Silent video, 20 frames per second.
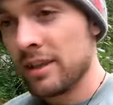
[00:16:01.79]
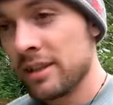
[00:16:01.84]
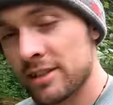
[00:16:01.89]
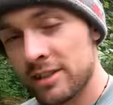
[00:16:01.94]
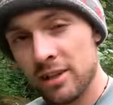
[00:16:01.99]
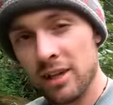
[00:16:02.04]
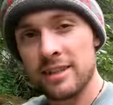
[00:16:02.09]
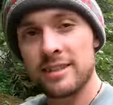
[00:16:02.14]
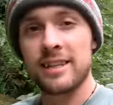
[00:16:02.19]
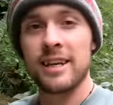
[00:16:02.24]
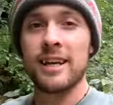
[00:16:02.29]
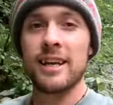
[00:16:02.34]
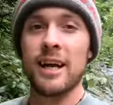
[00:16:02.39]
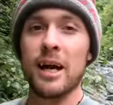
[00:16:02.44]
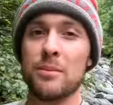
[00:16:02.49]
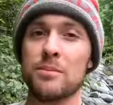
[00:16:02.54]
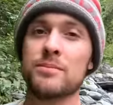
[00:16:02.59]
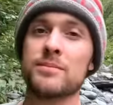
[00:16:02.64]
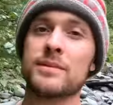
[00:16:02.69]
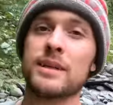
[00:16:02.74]
So let's giddy
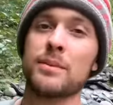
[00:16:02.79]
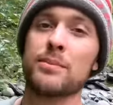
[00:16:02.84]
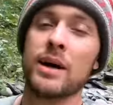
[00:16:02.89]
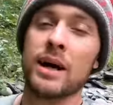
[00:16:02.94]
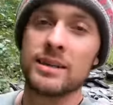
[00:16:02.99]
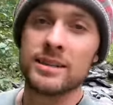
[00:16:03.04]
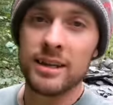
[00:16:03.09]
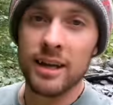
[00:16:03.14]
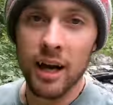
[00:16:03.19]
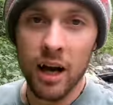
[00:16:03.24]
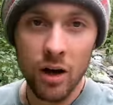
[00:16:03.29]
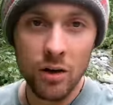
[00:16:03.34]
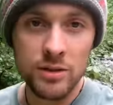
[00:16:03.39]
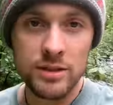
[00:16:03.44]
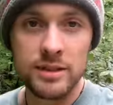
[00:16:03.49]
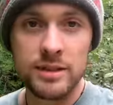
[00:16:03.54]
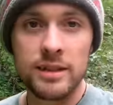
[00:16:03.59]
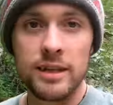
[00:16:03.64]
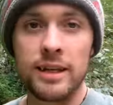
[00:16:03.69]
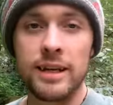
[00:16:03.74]
up, get back to the
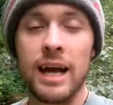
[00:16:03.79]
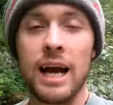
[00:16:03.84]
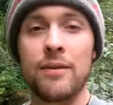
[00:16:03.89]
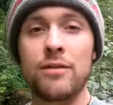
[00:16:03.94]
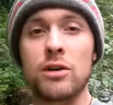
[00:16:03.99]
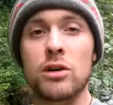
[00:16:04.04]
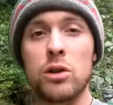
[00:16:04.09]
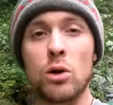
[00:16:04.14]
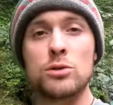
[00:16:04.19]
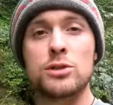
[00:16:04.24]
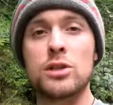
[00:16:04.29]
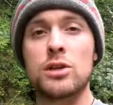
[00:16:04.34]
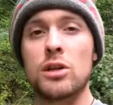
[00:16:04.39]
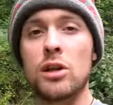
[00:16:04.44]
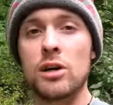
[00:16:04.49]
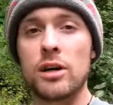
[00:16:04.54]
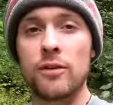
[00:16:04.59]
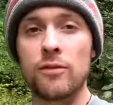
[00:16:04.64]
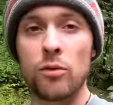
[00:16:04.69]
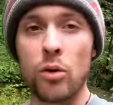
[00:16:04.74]
house, and have a closer
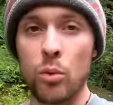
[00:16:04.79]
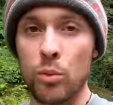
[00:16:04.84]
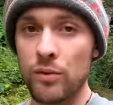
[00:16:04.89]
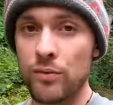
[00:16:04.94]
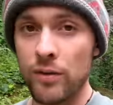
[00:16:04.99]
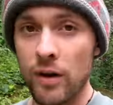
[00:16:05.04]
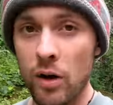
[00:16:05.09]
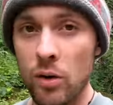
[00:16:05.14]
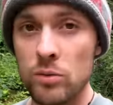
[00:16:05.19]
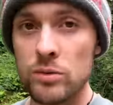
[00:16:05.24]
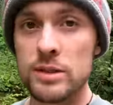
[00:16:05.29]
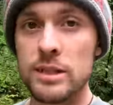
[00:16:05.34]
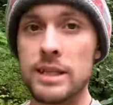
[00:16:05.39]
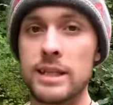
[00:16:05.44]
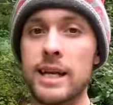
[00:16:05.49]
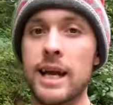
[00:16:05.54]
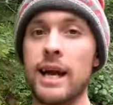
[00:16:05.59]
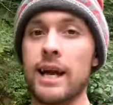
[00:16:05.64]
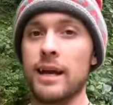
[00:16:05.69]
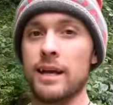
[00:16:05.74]
look of what we found
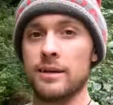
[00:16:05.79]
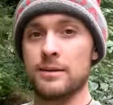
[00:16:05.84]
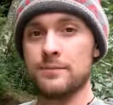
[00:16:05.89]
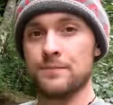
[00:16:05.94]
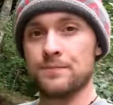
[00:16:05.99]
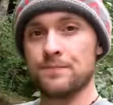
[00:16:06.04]
today.